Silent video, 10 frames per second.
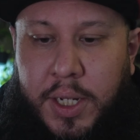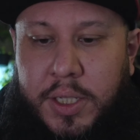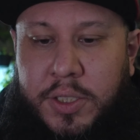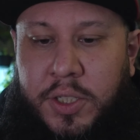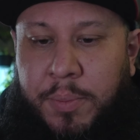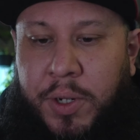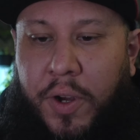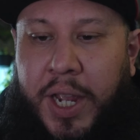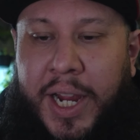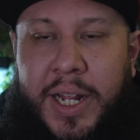So let me go
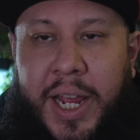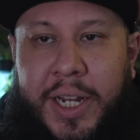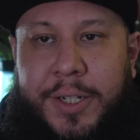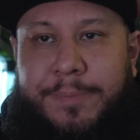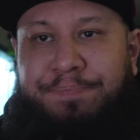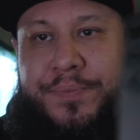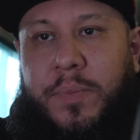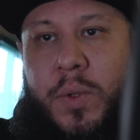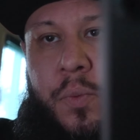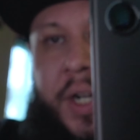ahead and
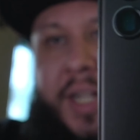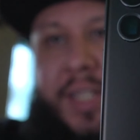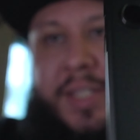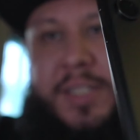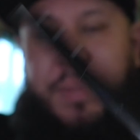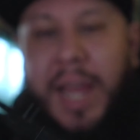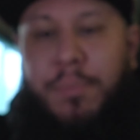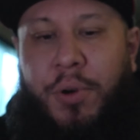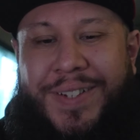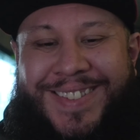we're going to get this bad
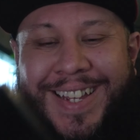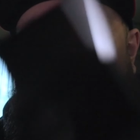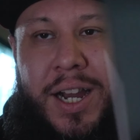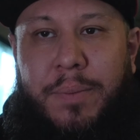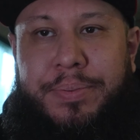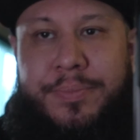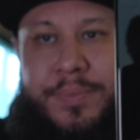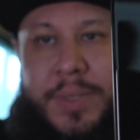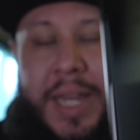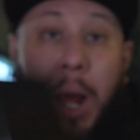boy set up,
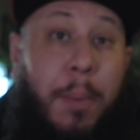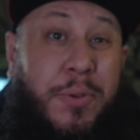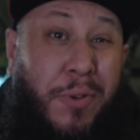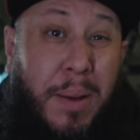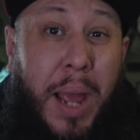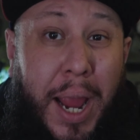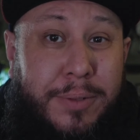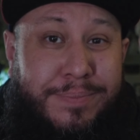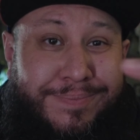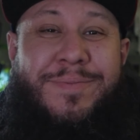and I'll be right back.
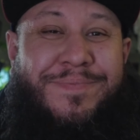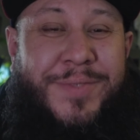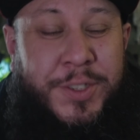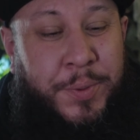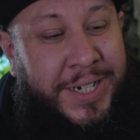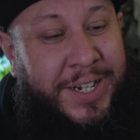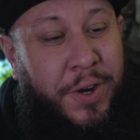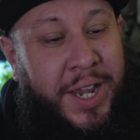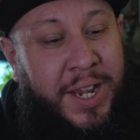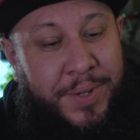So we did go
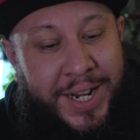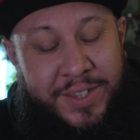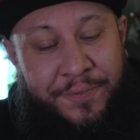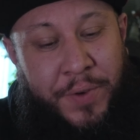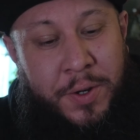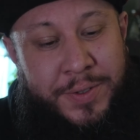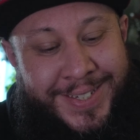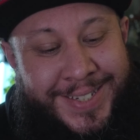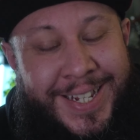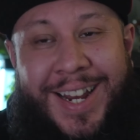ahead and we got the phone
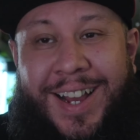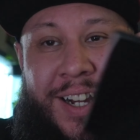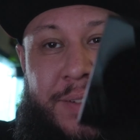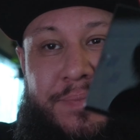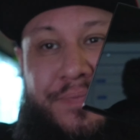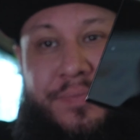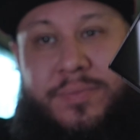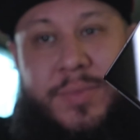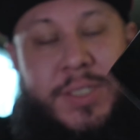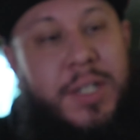set up.
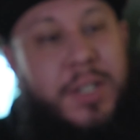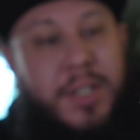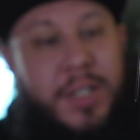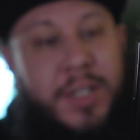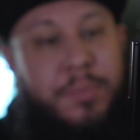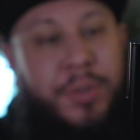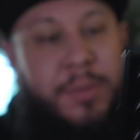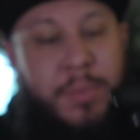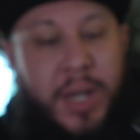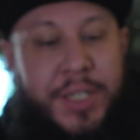Pretty
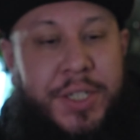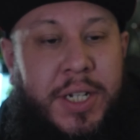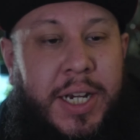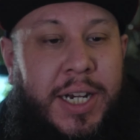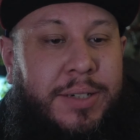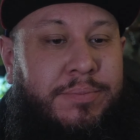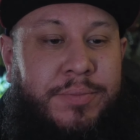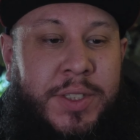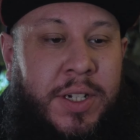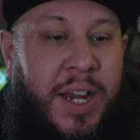much,
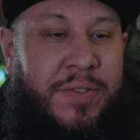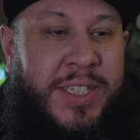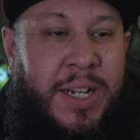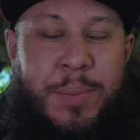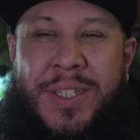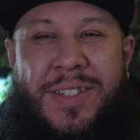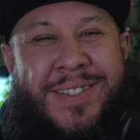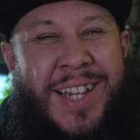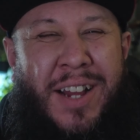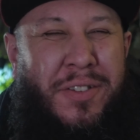have it set up. It's still
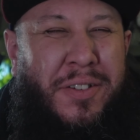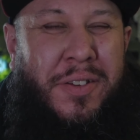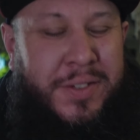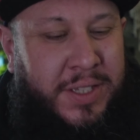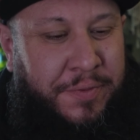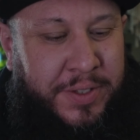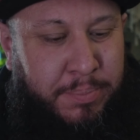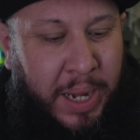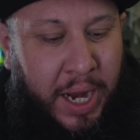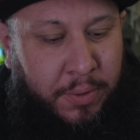downloading all the stuff in the
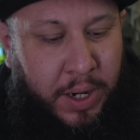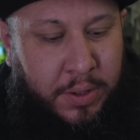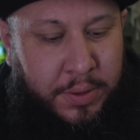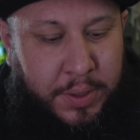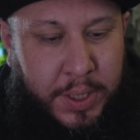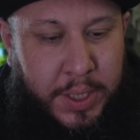background.